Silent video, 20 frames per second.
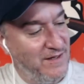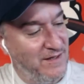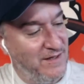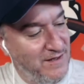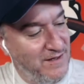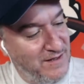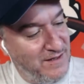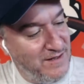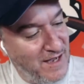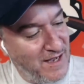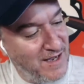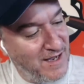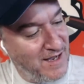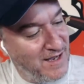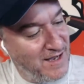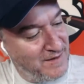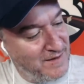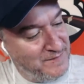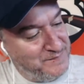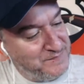Uh,
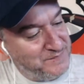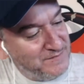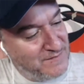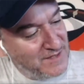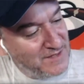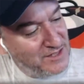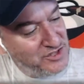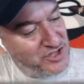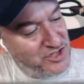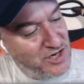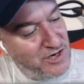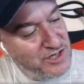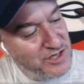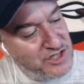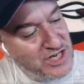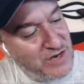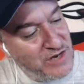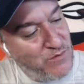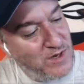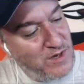Jerry G
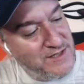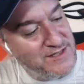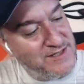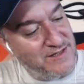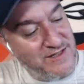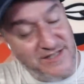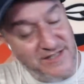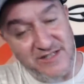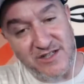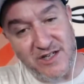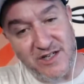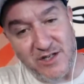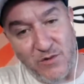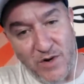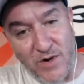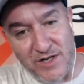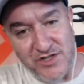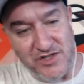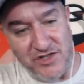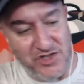wants. This is a good
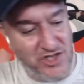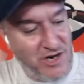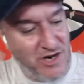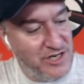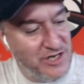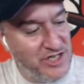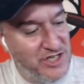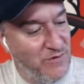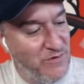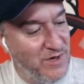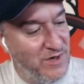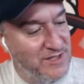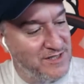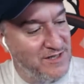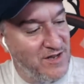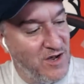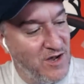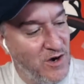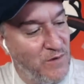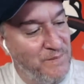question. Jerry G wants to
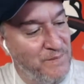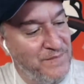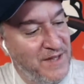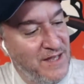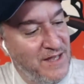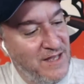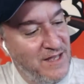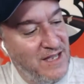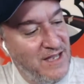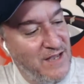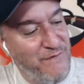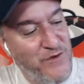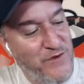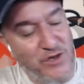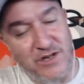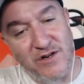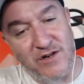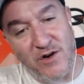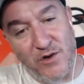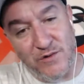know if you could
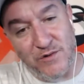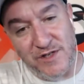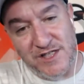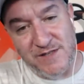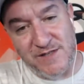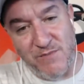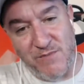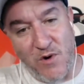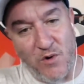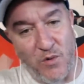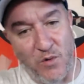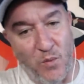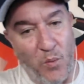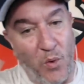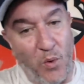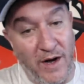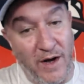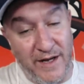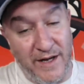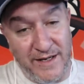only smoke
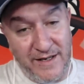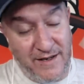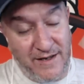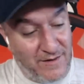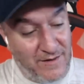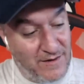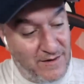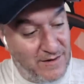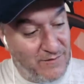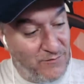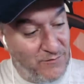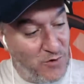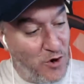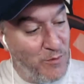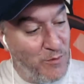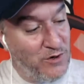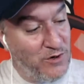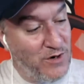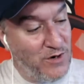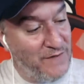one RoMa
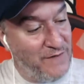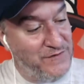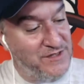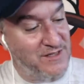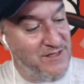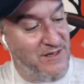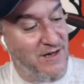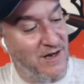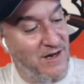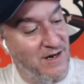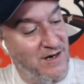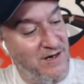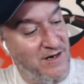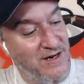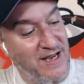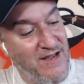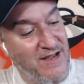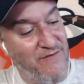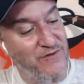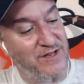Craft cigar
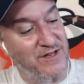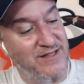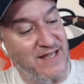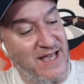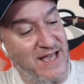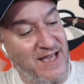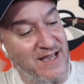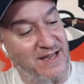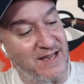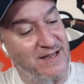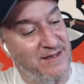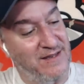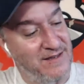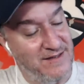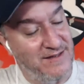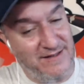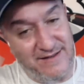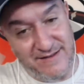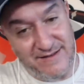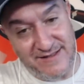every day,
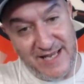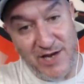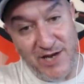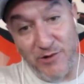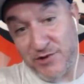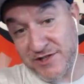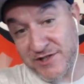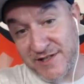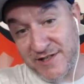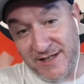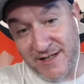say you were stuck on an